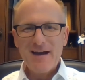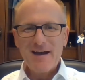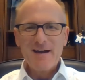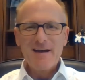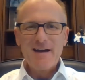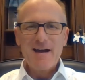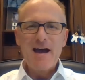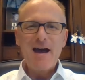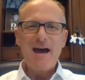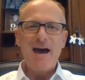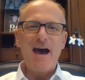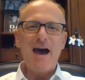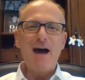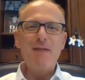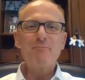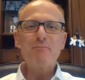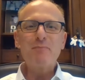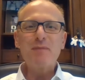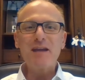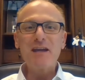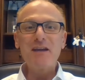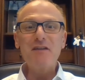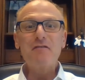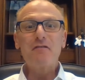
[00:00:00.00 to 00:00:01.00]

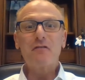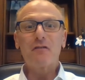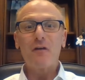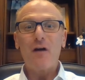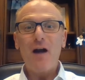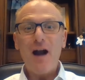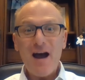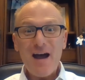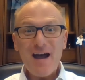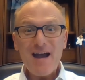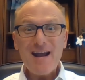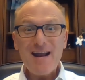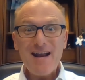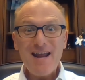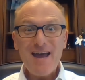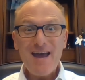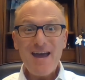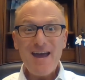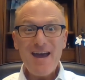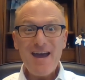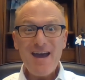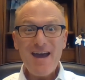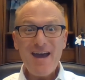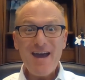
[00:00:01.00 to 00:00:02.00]
Happy
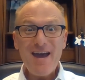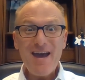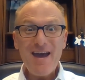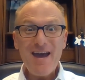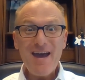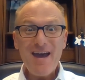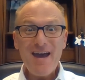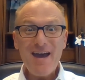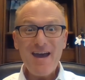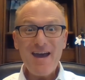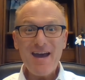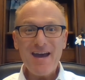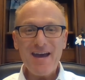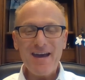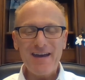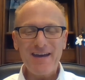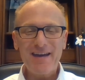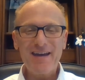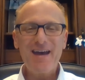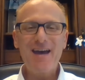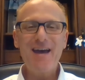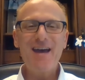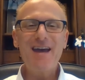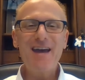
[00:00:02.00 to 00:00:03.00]
Friday.
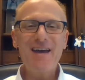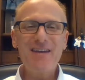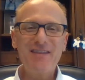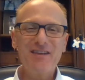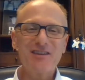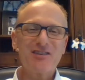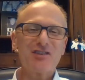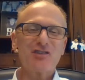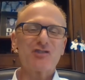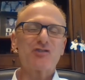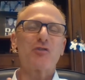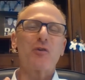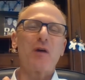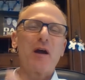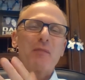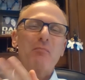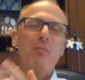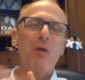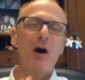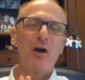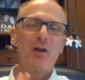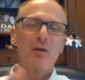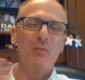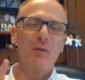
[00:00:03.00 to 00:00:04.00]
Hey, this is Craig
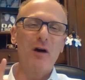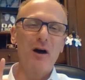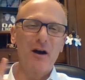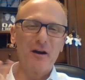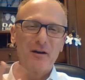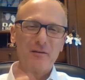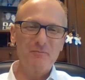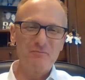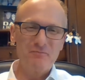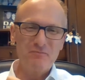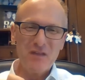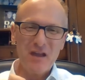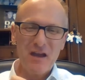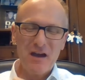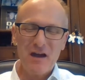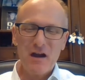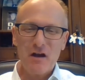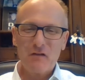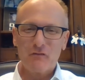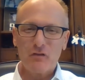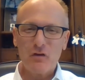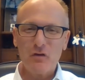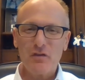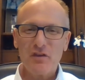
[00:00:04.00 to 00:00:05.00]
Modelmog
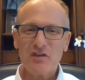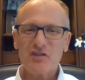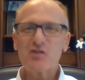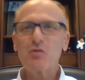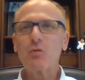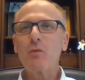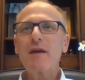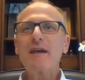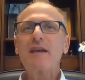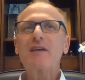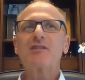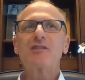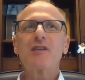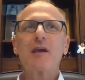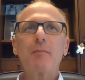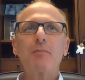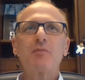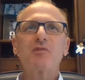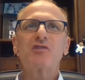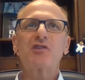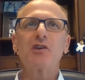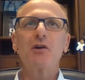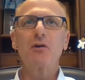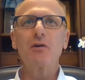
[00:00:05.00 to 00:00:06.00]
for this week's
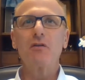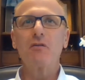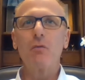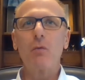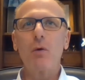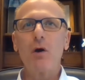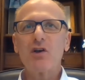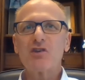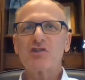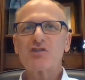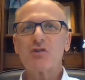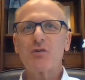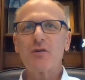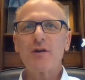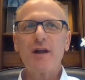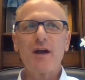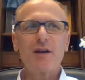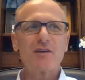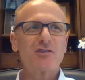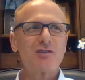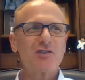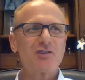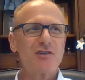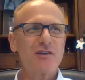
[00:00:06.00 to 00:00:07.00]
episode of Wall Street
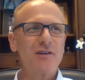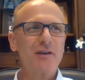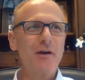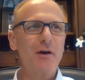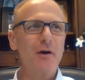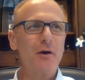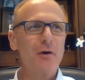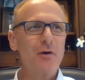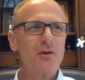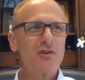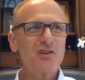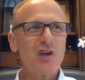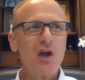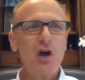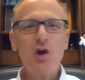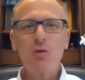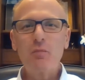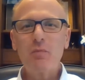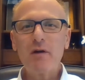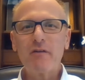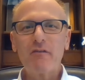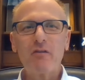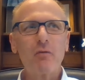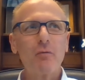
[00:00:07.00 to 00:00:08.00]
X's and O's. I hope
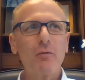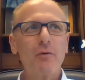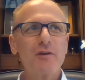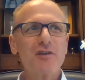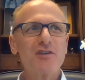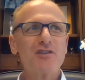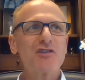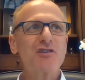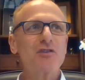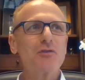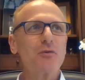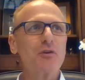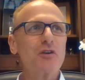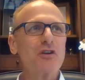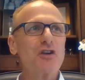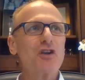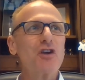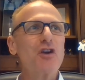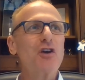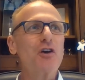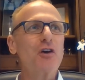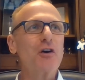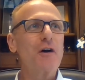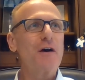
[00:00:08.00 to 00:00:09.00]
everyone is doing
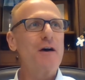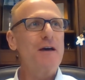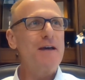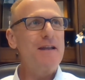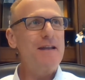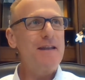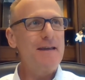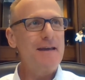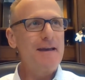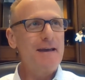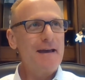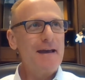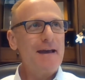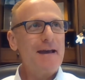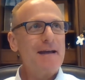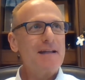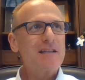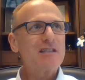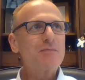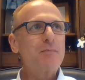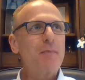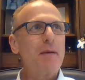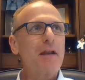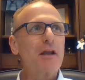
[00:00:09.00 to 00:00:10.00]
good. It's
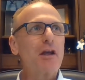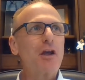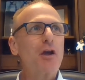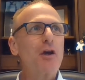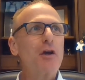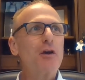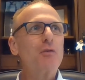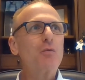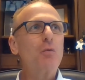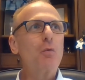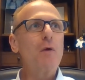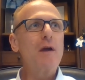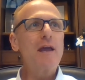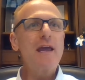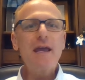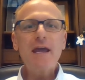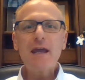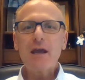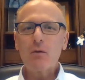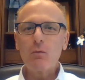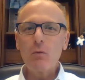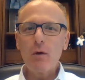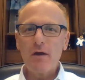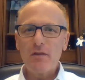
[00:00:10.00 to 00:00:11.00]
been a good week.
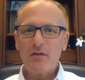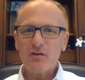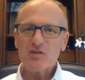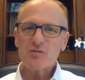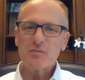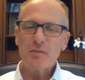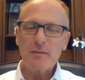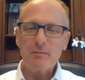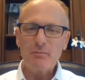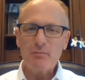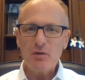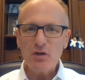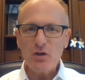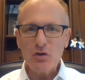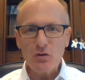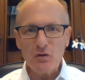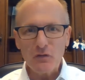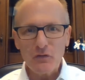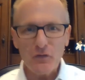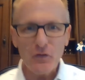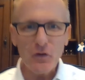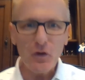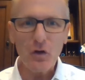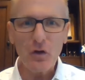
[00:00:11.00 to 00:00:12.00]
Weather's been
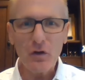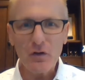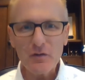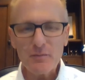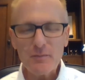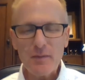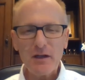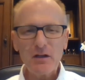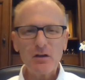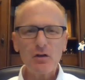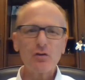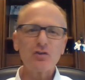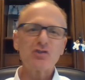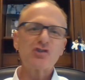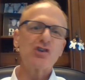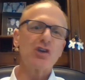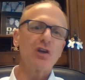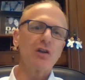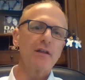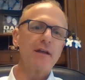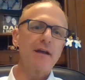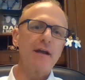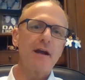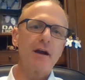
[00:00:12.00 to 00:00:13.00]
beautiful. Been a little
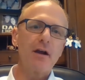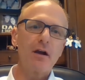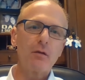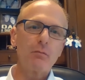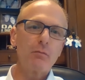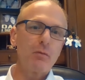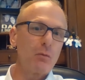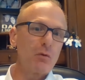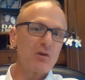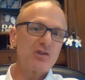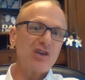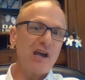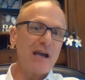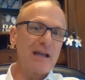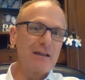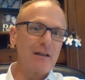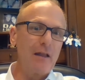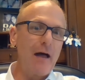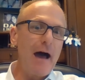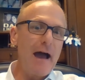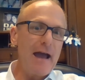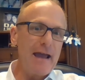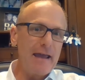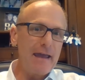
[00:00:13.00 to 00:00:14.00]
chilly here, but which I
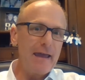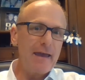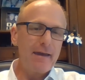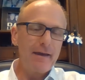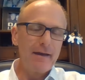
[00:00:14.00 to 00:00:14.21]
like.